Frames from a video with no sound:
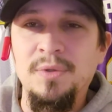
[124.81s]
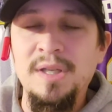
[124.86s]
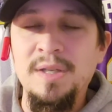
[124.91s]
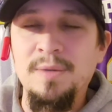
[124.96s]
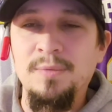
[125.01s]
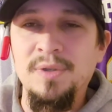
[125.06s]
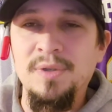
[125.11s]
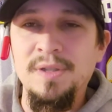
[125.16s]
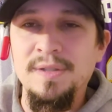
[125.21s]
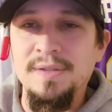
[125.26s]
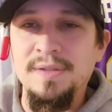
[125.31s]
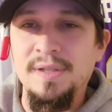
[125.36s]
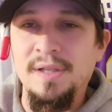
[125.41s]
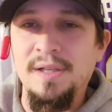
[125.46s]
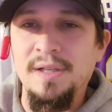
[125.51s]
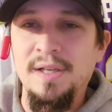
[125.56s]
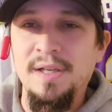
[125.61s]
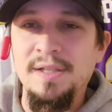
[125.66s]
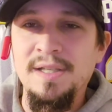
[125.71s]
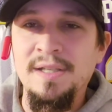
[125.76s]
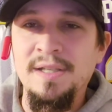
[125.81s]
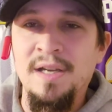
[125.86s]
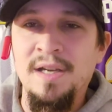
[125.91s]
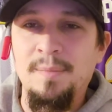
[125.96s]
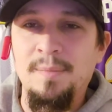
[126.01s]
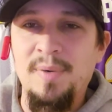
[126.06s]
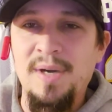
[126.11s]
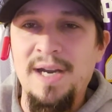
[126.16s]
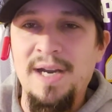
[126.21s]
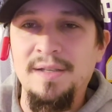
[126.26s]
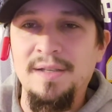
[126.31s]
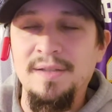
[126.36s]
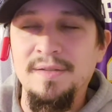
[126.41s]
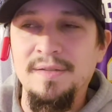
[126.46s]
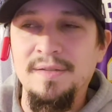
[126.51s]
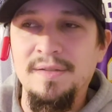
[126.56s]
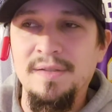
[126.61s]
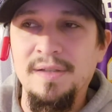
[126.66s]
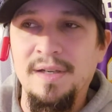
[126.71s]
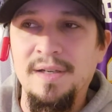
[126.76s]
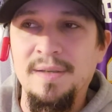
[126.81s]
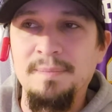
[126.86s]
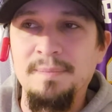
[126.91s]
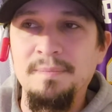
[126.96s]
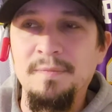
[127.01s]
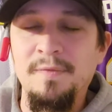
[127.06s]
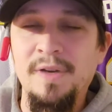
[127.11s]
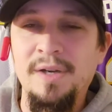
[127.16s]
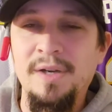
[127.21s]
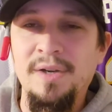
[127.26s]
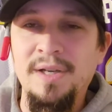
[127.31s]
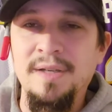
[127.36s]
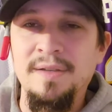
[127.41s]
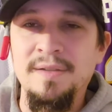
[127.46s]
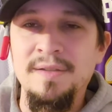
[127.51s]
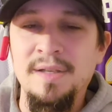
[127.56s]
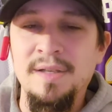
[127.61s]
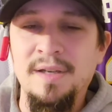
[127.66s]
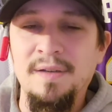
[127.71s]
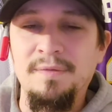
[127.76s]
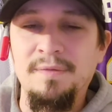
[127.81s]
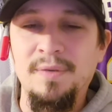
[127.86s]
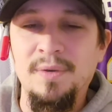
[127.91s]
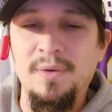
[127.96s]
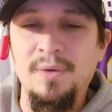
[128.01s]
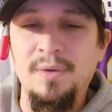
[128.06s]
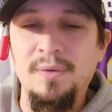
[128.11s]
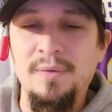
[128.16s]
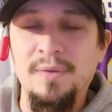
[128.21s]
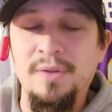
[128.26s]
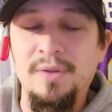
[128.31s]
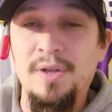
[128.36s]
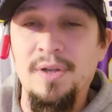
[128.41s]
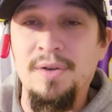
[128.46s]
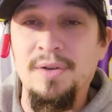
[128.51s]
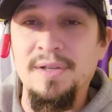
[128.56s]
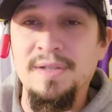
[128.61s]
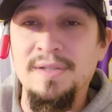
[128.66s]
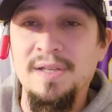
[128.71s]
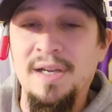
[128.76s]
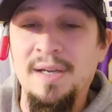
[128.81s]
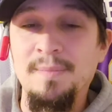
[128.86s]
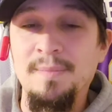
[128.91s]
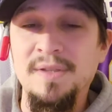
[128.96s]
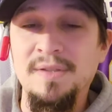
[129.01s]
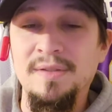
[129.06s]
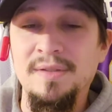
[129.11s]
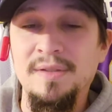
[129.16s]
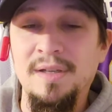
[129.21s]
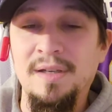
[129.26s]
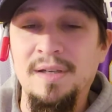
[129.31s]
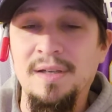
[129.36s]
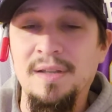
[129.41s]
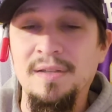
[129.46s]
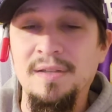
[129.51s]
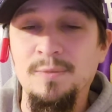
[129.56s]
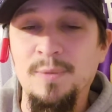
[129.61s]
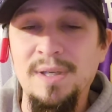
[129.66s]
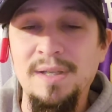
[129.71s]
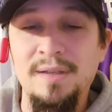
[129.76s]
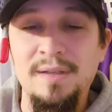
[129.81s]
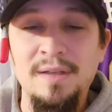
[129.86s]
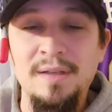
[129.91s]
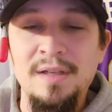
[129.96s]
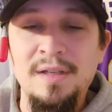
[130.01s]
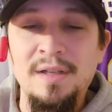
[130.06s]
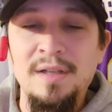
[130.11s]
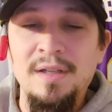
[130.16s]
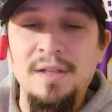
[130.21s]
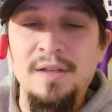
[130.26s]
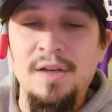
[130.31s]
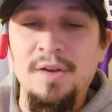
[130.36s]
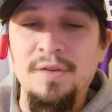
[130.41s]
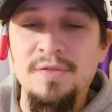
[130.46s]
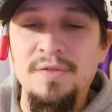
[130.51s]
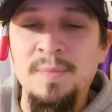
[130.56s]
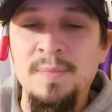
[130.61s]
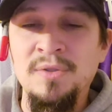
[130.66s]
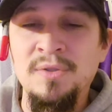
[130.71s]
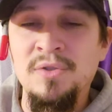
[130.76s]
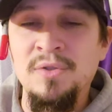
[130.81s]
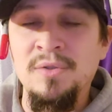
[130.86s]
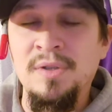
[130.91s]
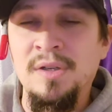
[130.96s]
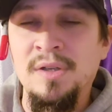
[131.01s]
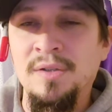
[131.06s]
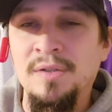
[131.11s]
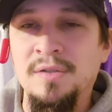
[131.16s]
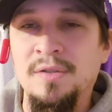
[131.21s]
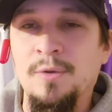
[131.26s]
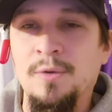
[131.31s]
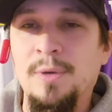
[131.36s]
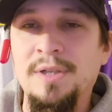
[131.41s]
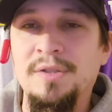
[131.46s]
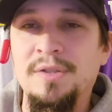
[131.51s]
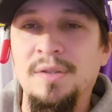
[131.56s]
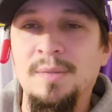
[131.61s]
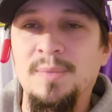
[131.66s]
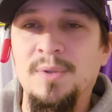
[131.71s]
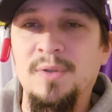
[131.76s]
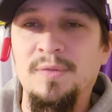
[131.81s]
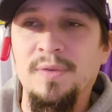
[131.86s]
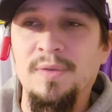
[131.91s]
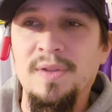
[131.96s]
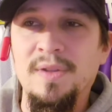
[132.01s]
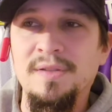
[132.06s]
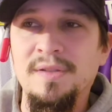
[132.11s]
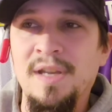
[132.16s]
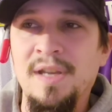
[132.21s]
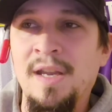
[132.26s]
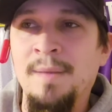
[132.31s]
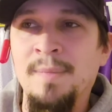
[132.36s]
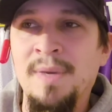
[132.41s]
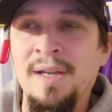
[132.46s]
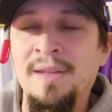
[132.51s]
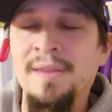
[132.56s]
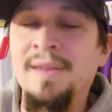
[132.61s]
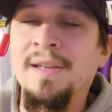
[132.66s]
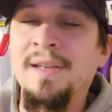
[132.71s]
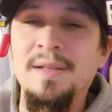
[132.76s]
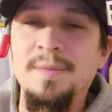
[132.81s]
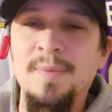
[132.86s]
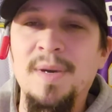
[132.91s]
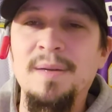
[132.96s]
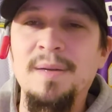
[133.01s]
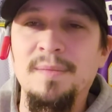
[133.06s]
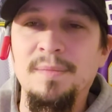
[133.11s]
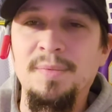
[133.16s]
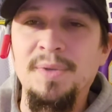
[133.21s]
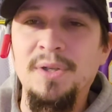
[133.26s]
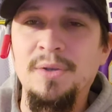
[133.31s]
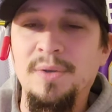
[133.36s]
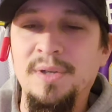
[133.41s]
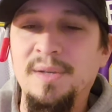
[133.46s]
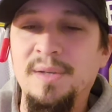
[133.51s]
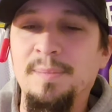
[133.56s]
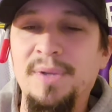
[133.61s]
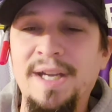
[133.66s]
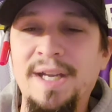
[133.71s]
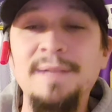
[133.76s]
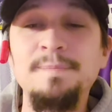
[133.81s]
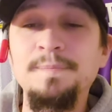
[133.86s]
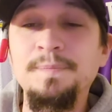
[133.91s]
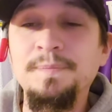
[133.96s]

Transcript: He was did not practice variant for the longest time this week. Irv Smith Jr. is questionable for this game. I think he's probably going to play.